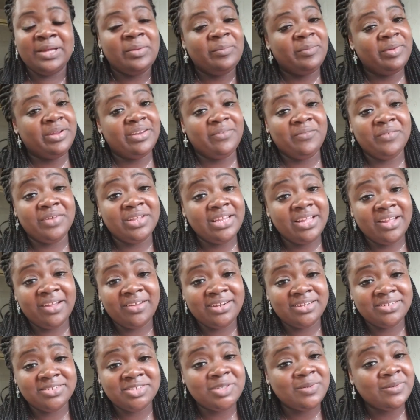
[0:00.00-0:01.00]
but it really all
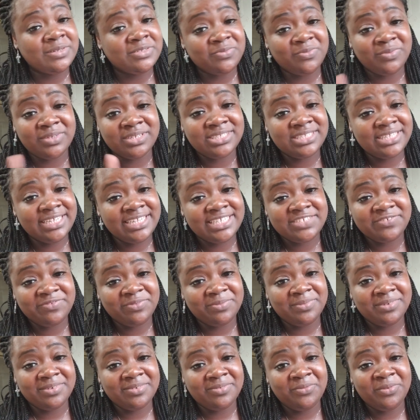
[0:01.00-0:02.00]
it took was one
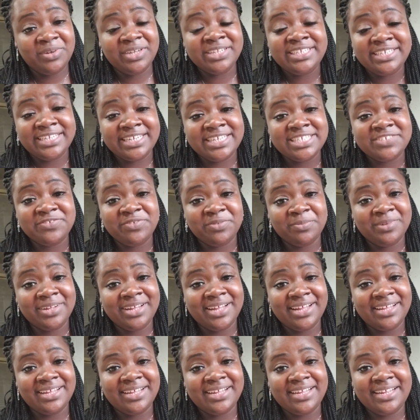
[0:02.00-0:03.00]
yes from
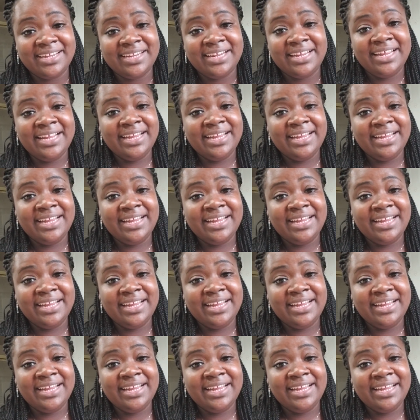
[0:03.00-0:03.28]
God,